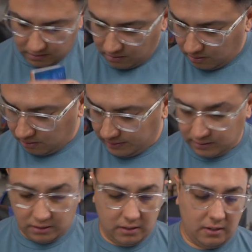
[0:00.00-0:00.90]
Oh,
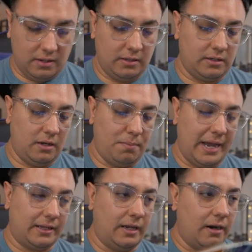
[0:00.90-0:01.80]
that's good. That's a good
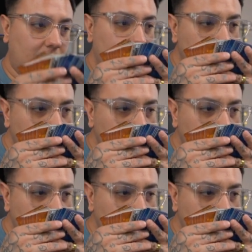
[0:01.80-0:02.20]
pack there.